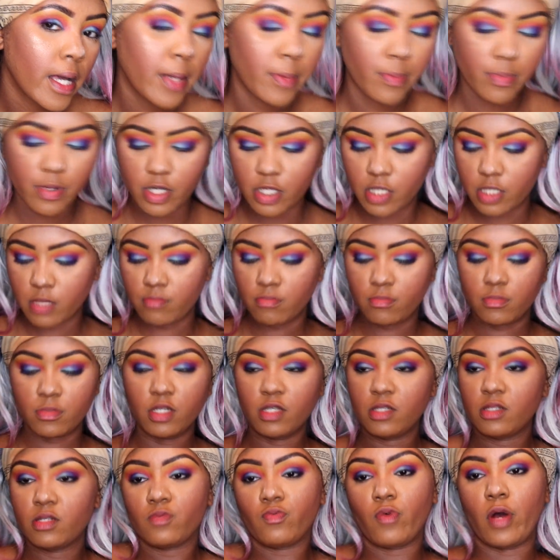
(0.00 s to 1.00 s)
But
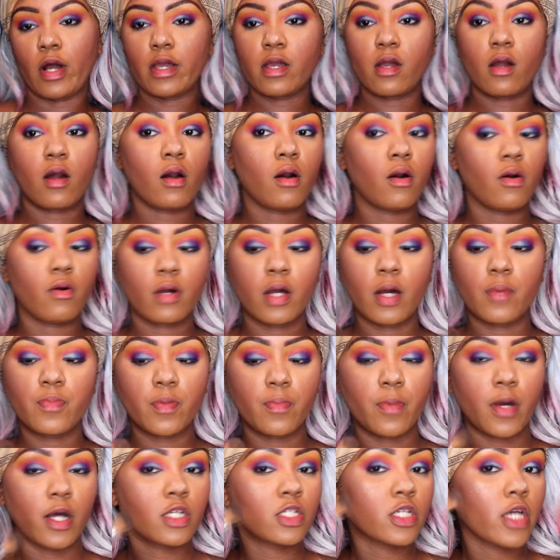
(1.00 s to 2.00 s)
this is why y'all come to
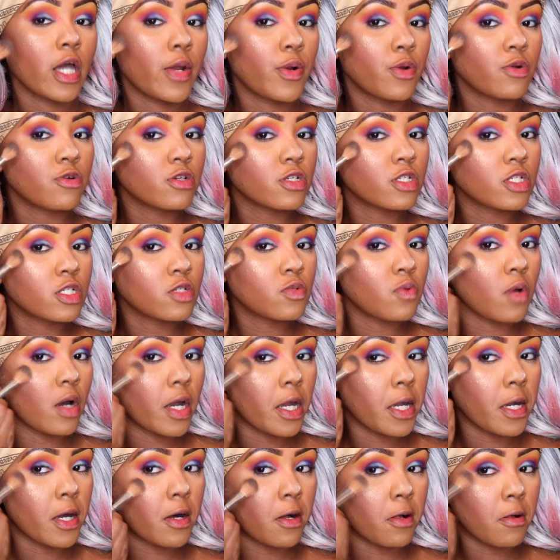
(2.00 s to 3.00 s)
my channel. This is
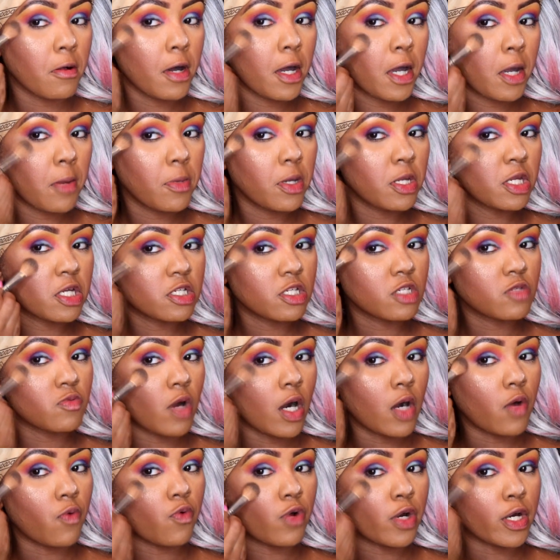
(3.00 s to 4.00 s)
why y'all like me. This is
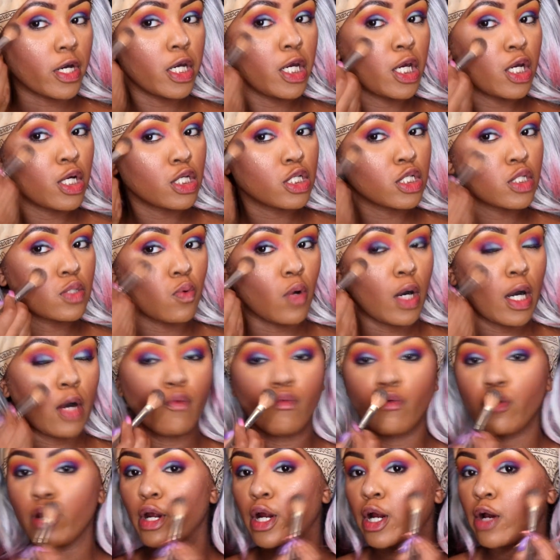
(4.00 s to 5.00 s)
why we're here. This is why
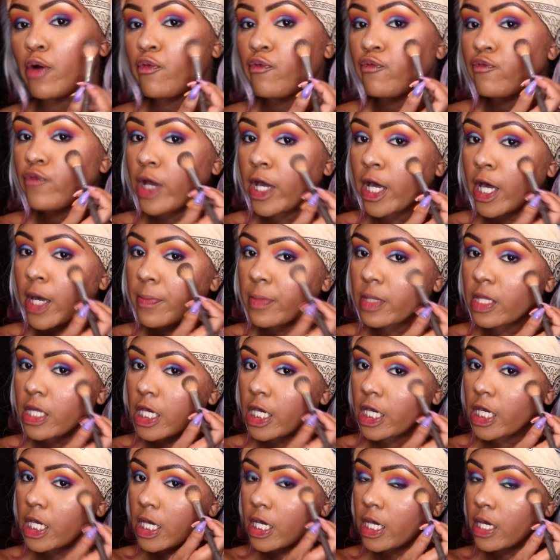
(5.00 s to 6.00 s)
we're a
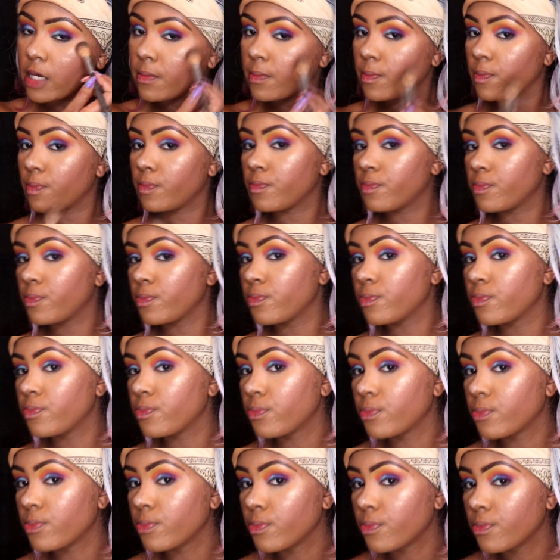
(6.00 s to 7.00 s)
family.
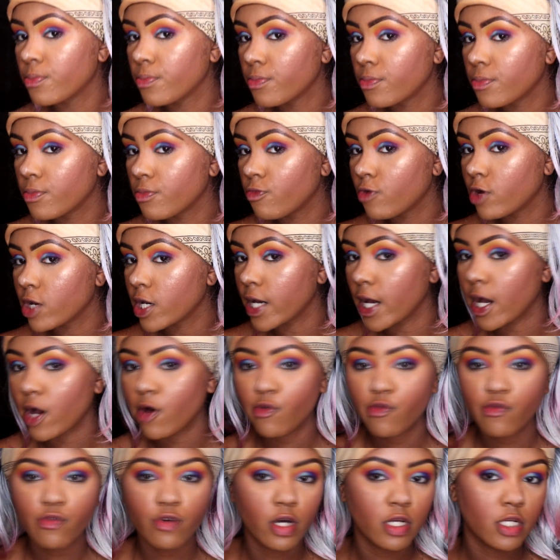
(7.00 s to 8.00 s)
We can
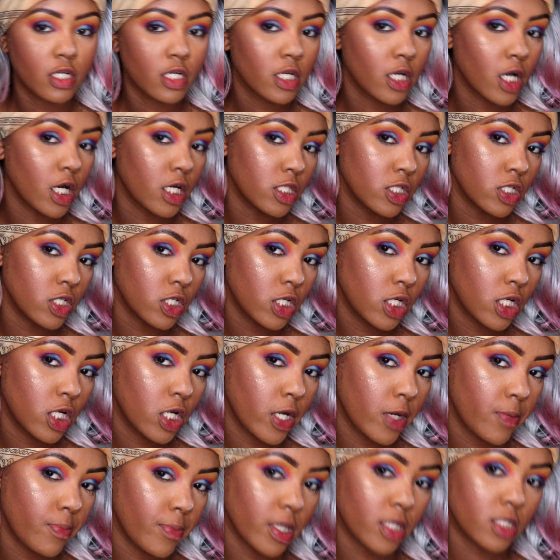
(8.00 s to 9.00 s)
have fun together,
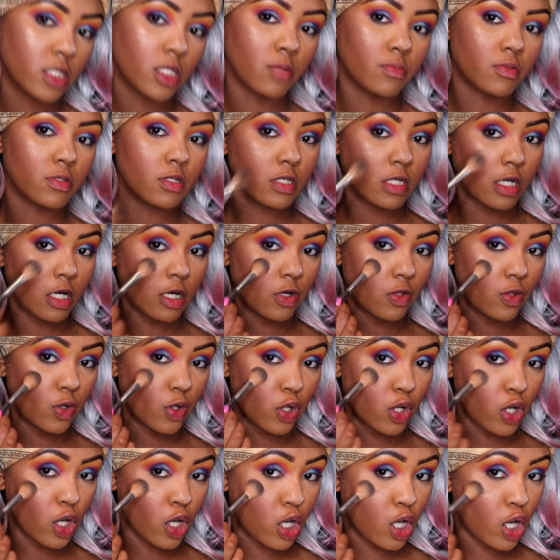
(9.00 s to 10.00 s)
mess up
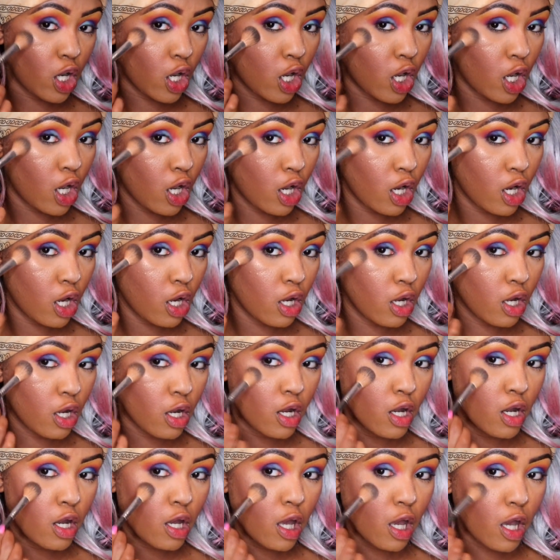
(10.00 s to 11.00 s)
together,
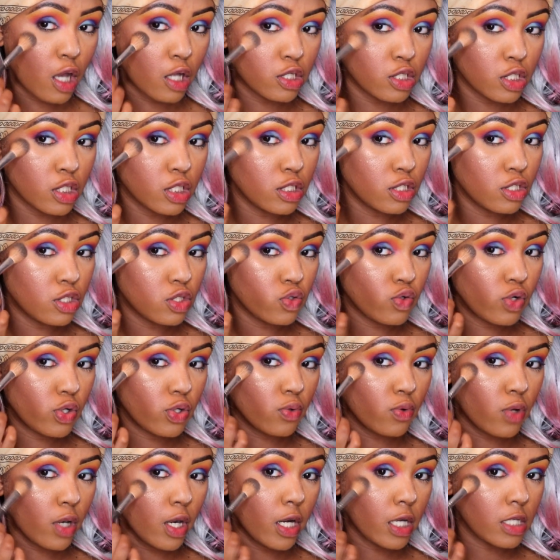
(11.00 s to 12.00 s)
and just enjoy
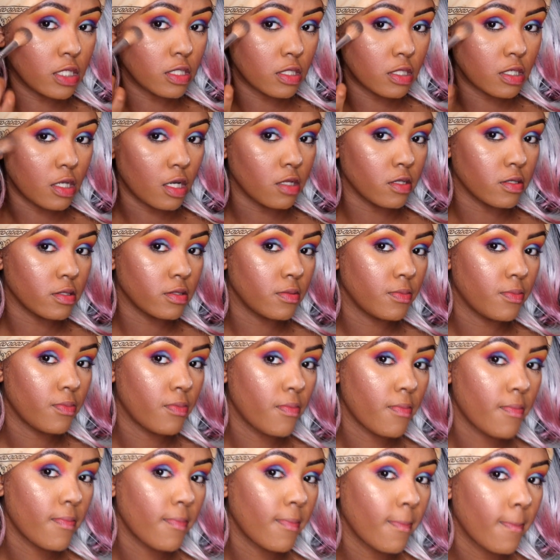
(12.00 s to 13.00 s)
the ride together.
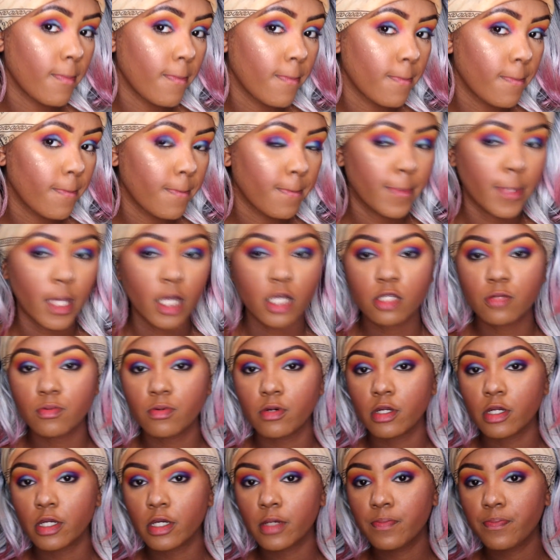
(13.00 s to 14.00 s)
That's
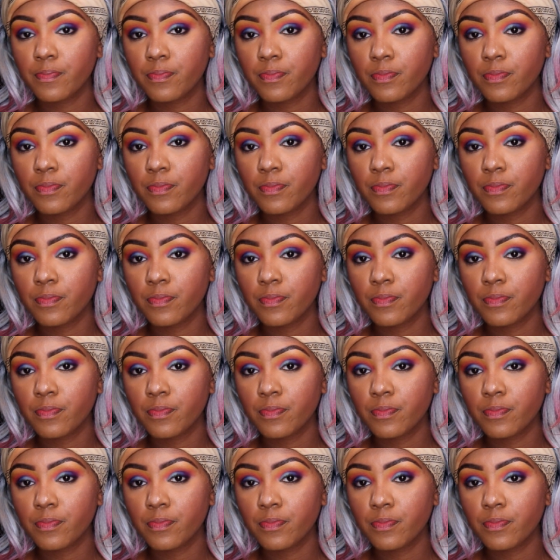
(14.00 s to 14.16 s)
pretty.